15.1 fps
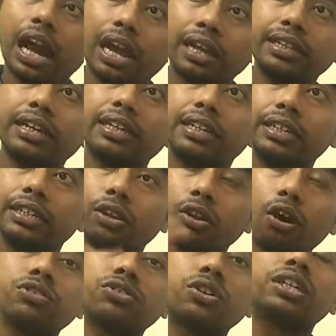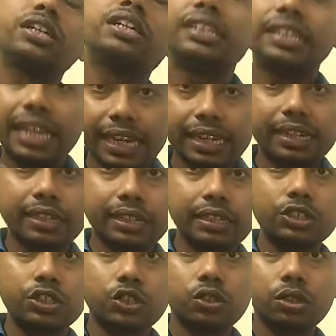either heat loss or heat gain
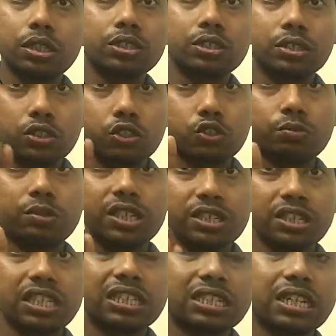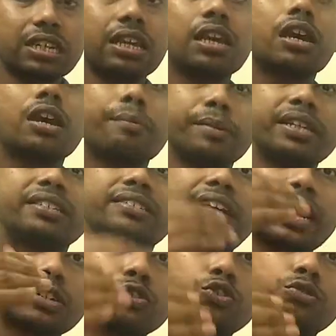is to be restricted, means
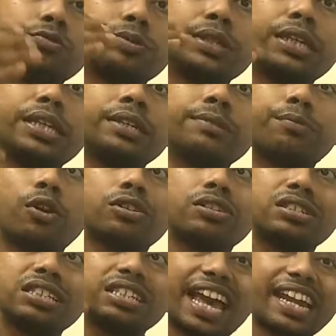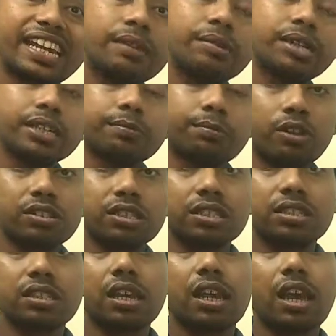that should be in adiabatic
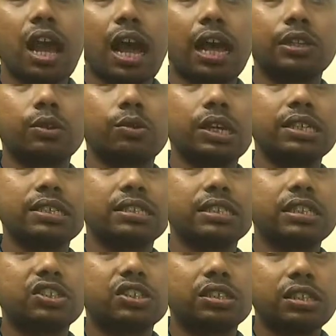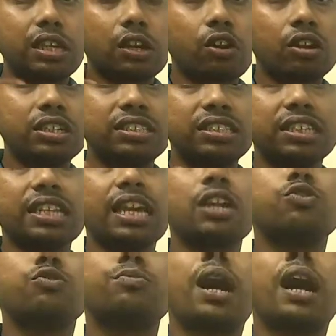process. Otherwise the condition air
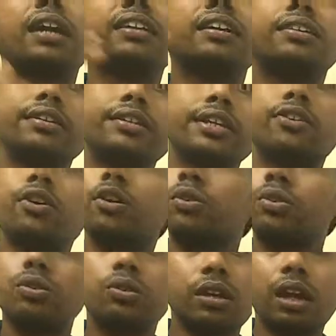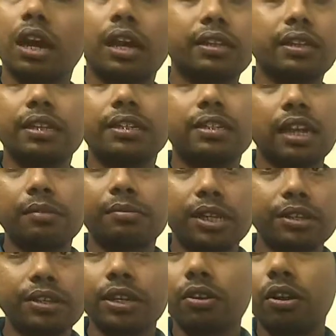will either heated or cool, either it can be
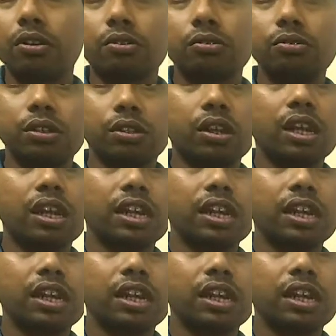heated or cooled